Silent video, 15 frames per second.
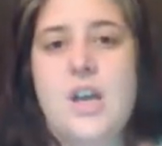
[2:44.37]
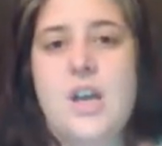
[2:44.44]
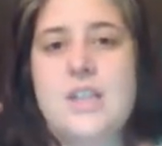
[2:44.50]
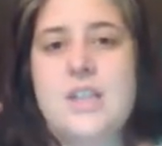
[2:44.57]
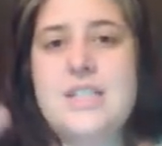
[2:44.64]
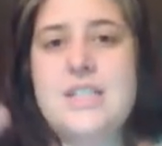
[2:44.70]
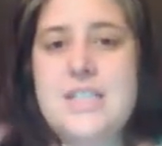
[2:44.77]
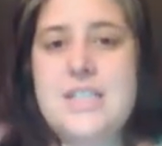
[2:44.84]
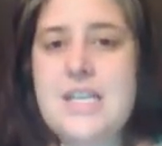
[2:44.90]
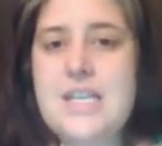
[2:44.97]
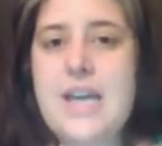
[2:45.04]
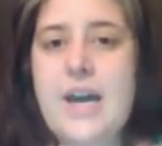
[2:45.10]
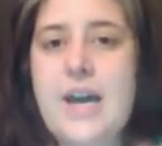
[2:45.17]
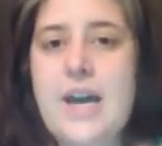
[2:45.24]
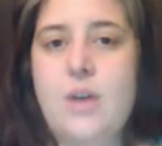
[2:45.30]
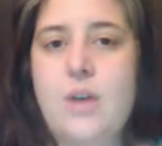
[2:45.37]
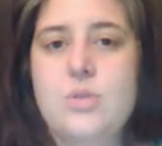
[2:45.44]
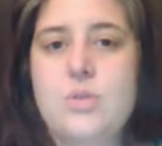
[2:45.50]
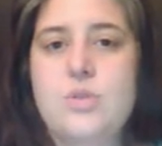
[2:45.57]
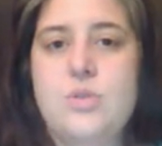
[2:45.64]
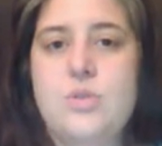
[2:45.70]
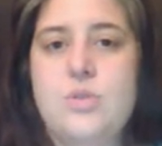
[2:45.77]
see how
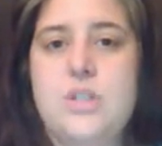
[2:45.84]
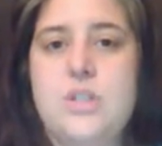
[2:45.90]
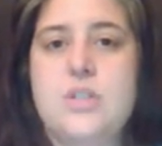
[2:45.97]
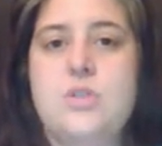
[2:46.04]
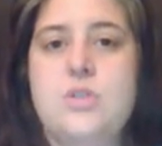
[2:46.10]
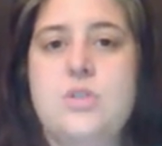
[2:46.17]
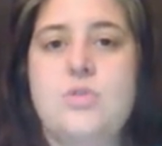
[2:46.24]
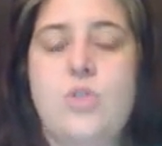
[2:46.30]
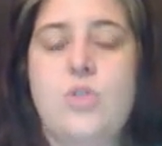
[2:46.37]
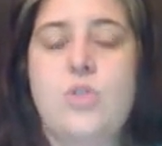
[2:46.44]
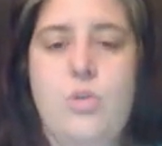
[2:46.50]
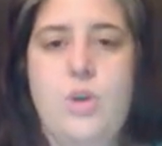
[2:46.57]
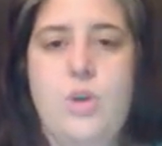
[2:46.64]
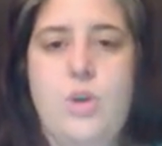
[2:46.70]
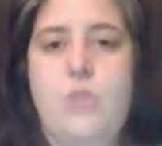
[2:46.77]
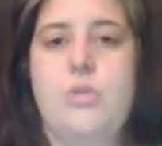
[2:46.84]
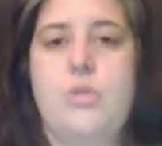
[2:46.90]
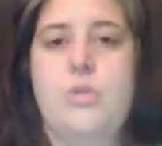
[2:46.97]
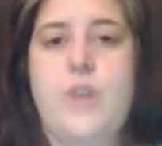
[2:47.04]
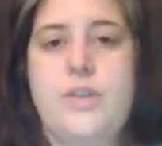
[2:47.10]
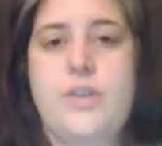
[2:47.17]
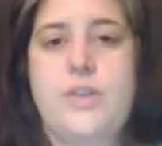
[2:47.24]
students grow throughout this